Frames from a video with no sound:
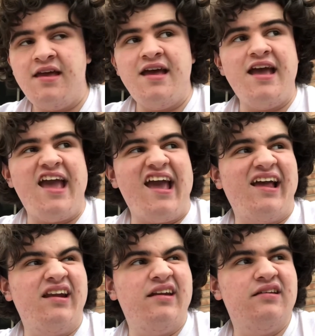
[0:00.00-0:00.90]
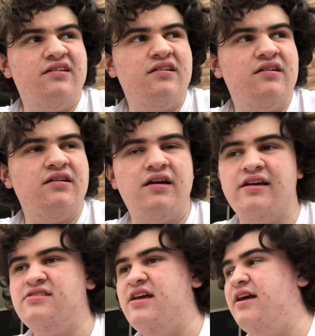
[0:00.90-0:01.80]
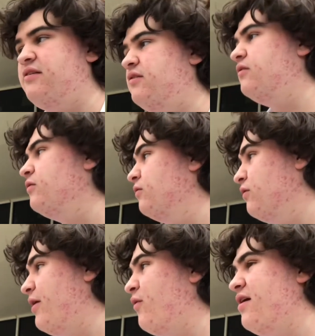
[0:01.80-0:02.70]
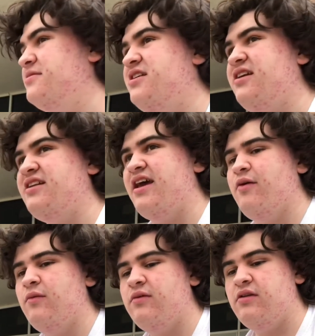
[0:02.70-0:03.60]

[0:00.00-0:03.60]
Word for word: And I sat right where I'm sitting now.